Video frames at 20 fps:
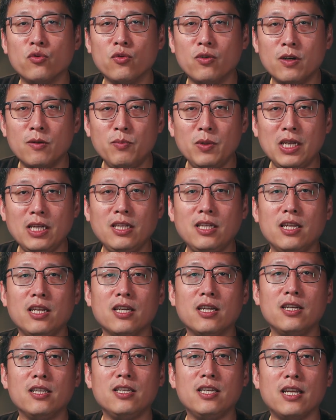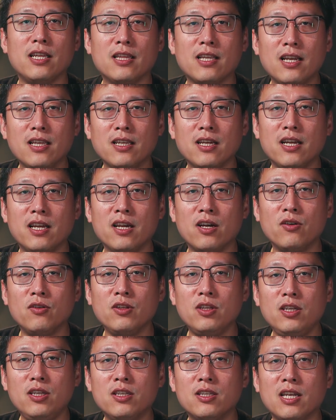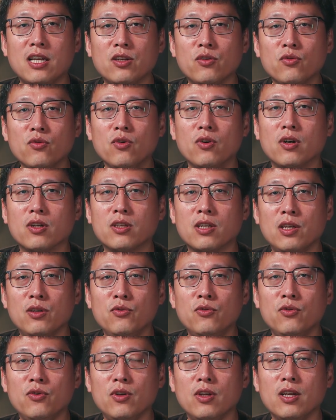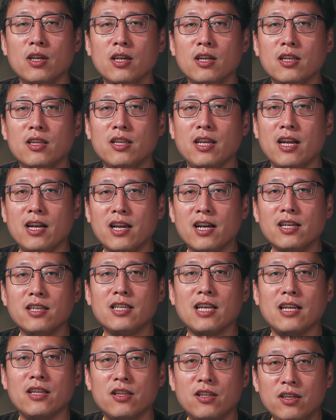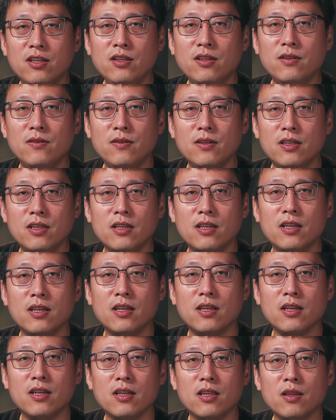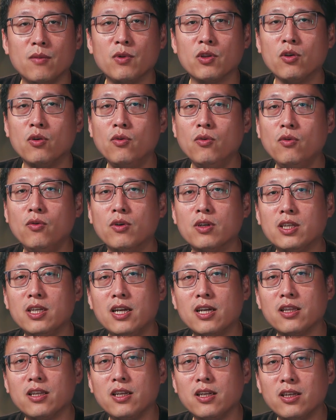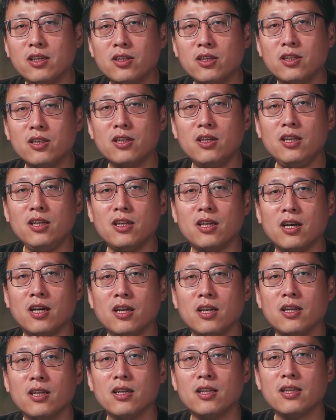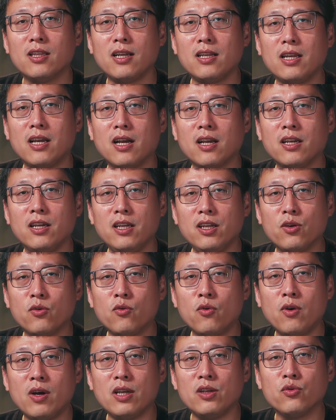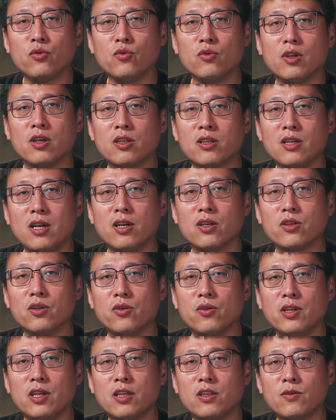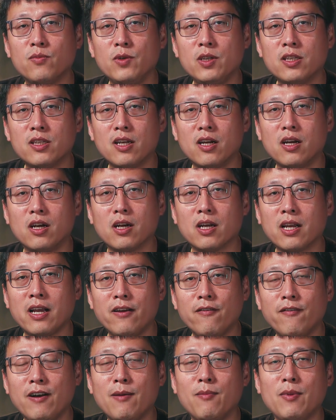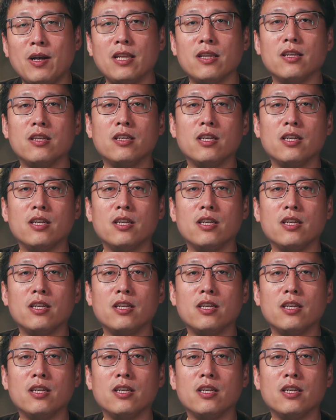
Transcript: Let's create a simple LED blinking program. With this example, you'll quickly grasp ESP32 programming basics.